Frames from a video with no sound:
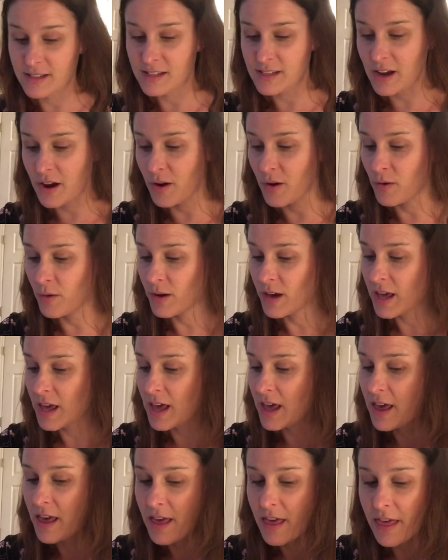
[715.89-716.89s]
So
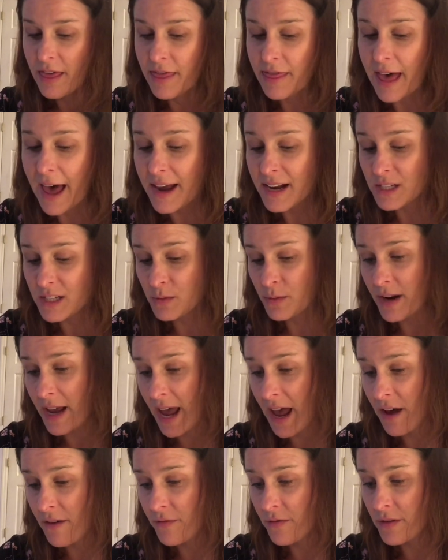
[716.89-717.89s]
that is what I
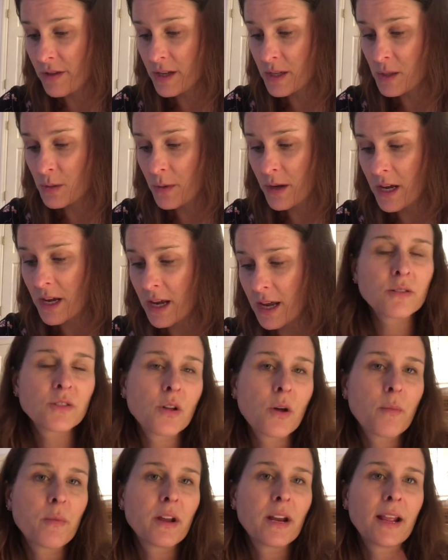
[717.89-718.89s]
have for this week.
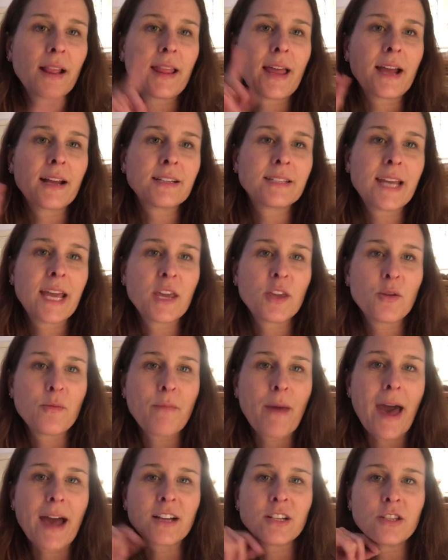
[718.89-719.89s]
So I'm going to take you
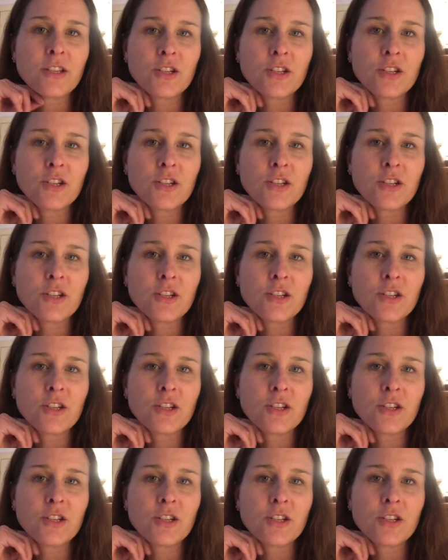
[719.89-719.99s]
back